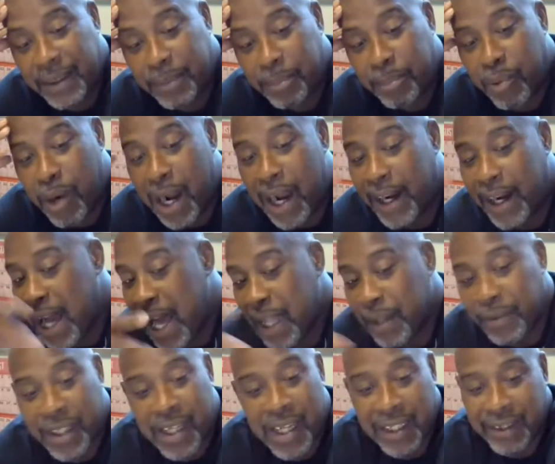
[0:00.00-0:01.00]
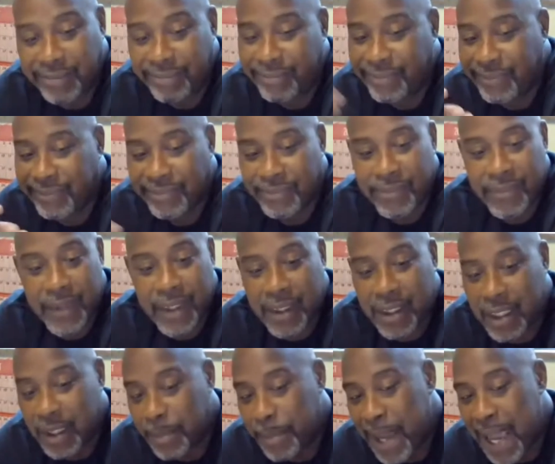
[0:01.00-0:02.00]
Brian Oliver cutting
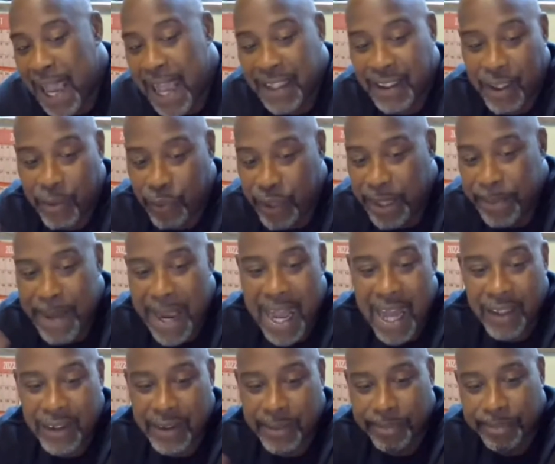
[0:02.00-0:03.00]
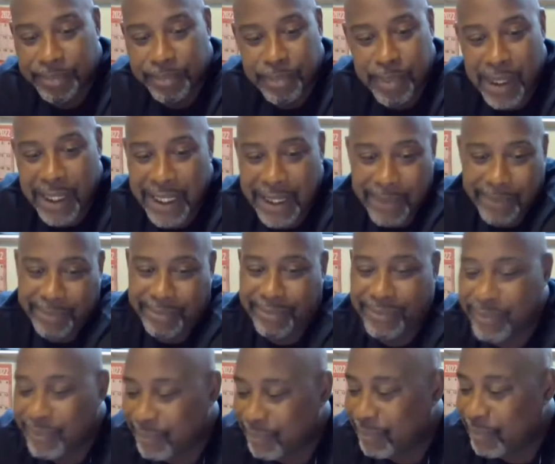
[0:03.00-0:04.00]
to the basket, rebounding, playing
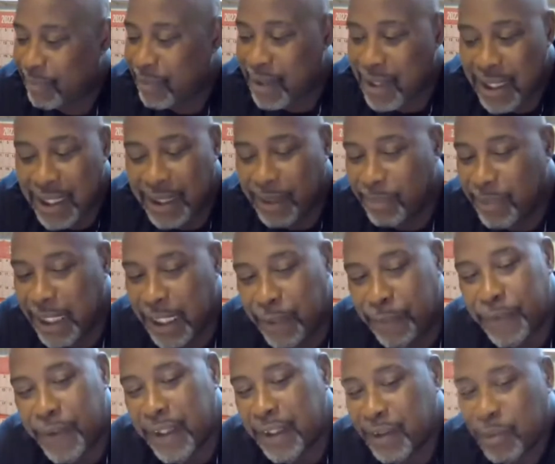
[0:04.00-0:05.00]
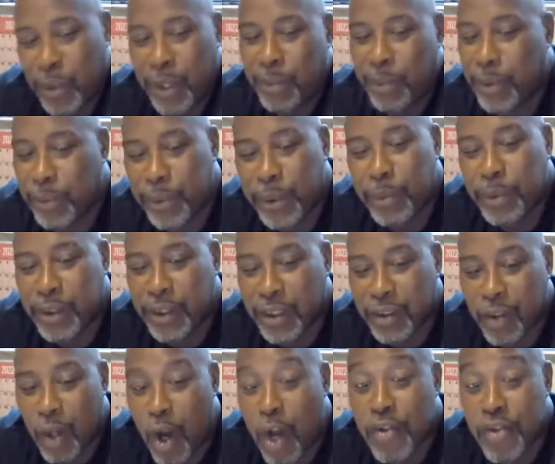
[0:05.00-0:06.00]
team defense. We were
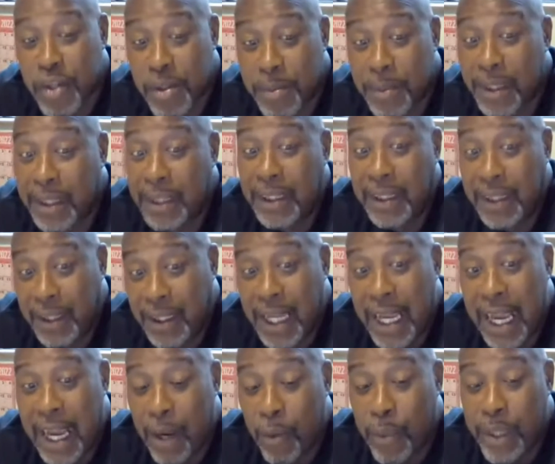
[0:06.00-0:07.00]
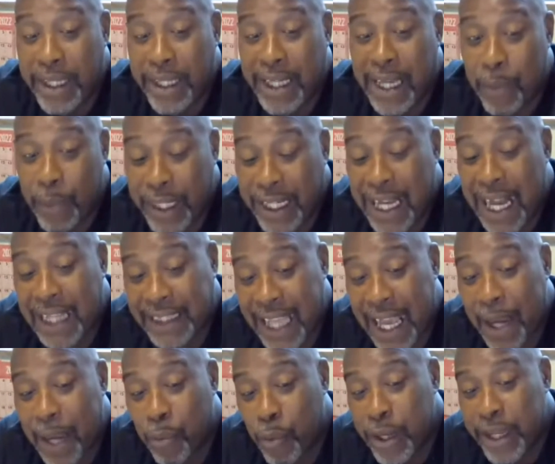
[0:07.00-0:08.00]
just awesome, and we got
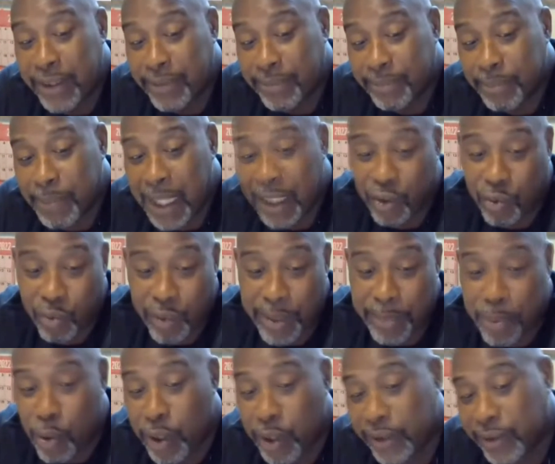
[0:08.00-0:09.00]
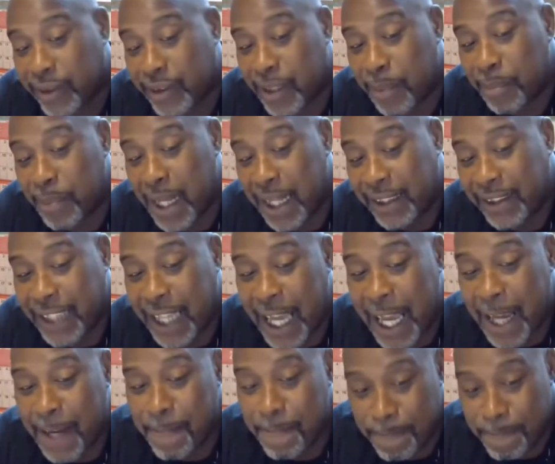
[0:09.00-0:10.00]
that win by 3 points, something like
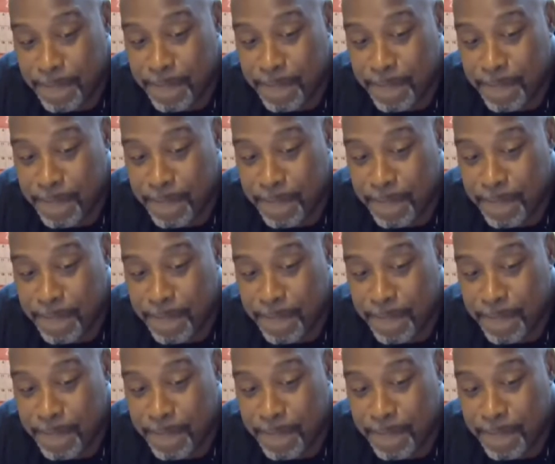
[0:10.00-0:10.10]
that.